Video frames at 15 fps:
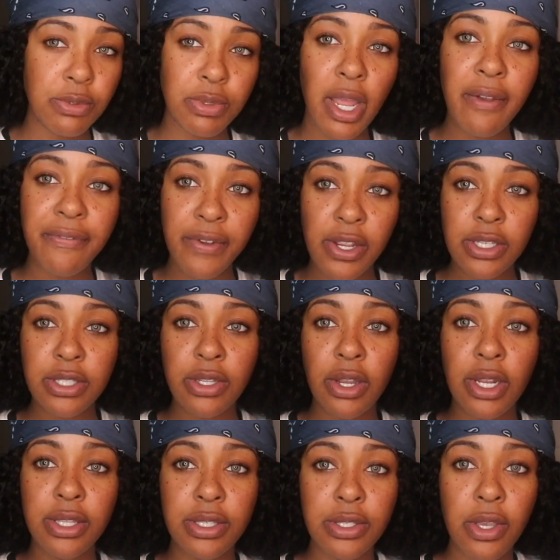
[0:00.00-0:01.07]
when I first
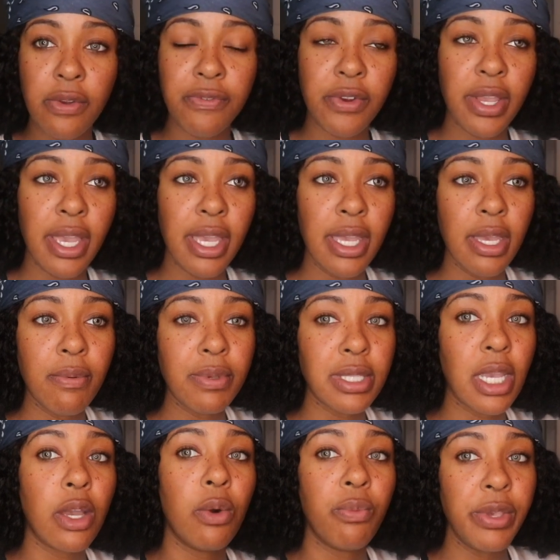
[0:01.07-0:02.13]
started the sulfur 8, it was
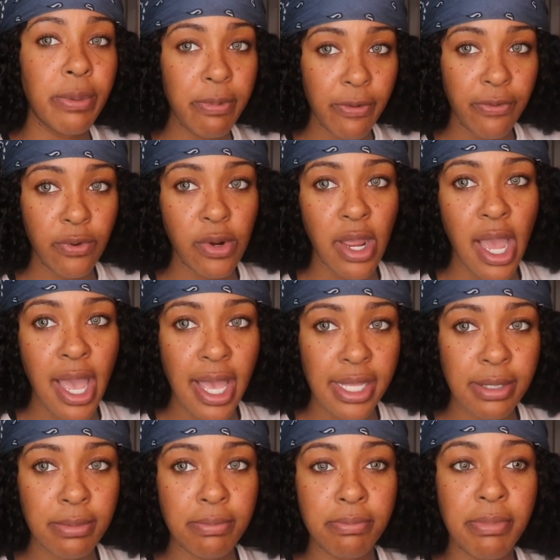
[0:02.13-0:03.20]
like a week before I
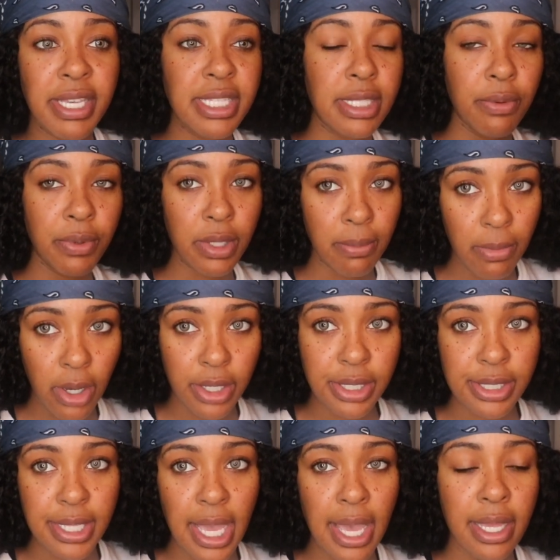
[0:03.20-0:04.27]
had mixed it with the
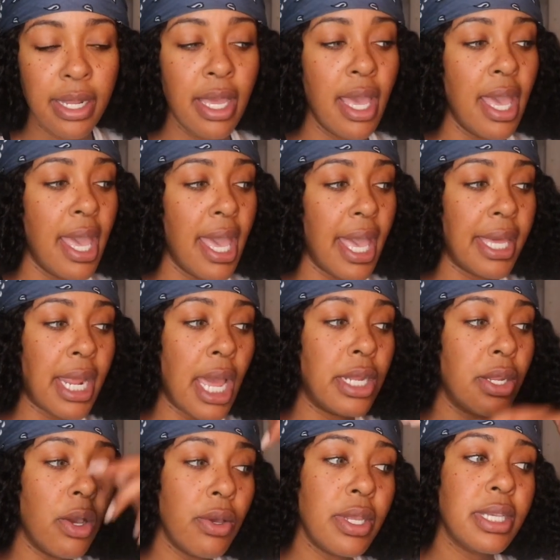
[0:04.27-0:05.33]
Monistat. And I
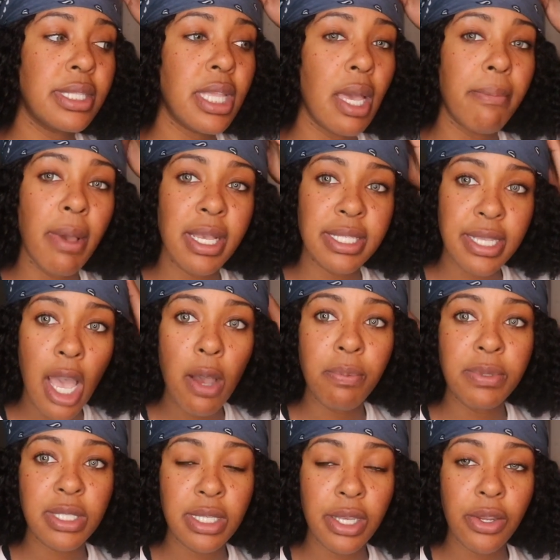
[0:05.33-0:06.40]
noticed that my scalp
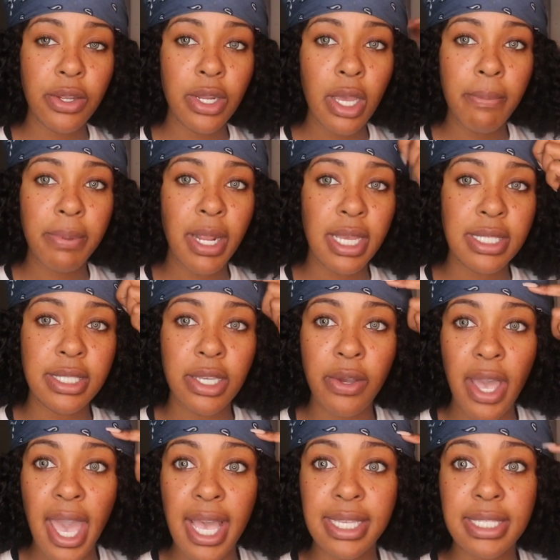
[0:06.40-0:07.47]
was clearing up, but I still
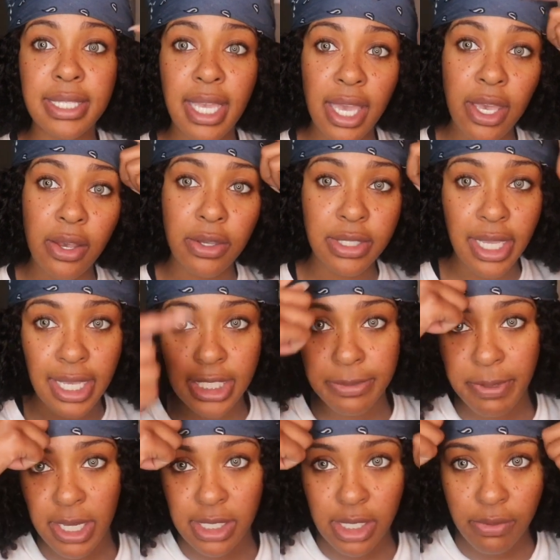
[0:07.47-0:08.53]
had scales, like
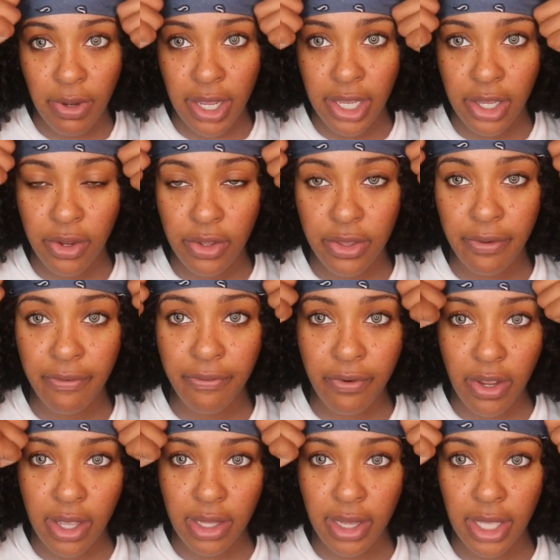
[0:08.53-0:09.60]
especially right here in the
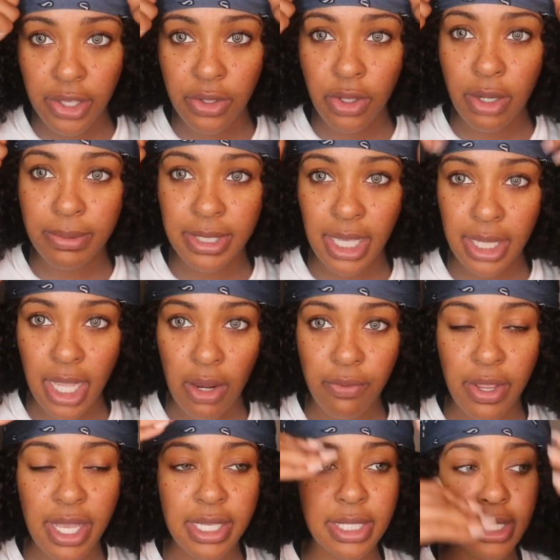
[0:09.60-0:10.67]
front. Like, you know what I'm saying? That
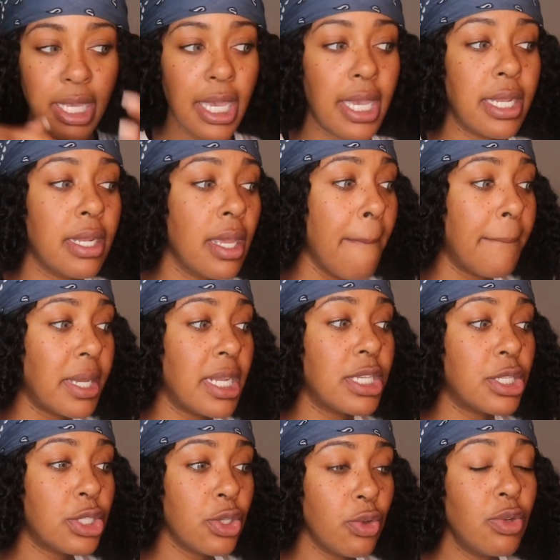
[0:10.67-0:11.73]
raised skin. But
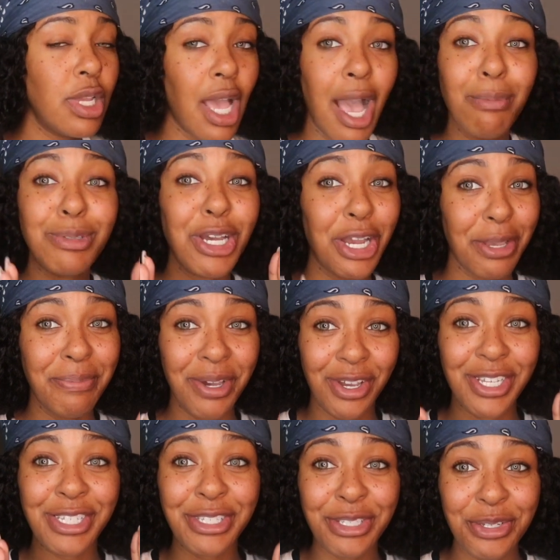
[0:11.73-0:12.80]
as soon as
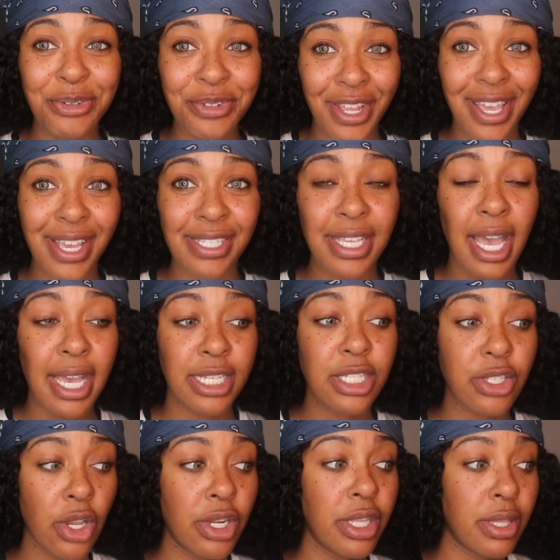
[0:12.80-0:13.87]
I
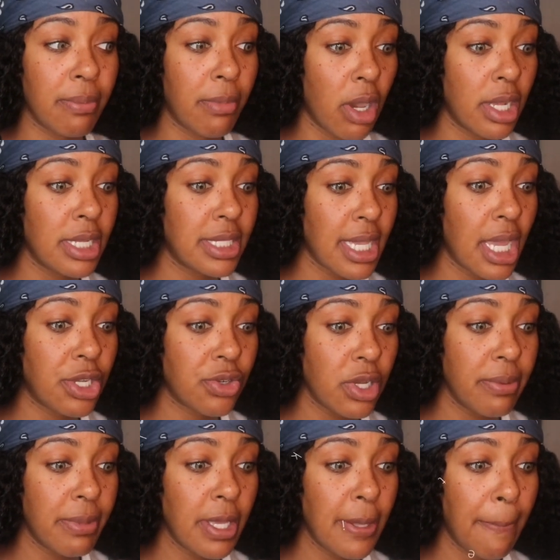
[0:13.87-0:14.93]
started the Monistat
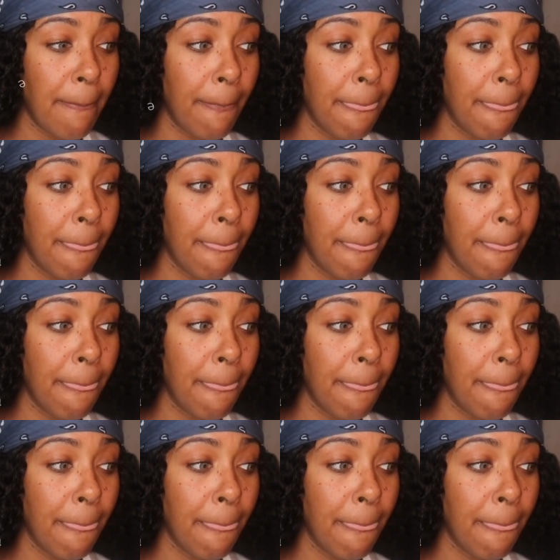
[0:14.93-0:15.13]
treatment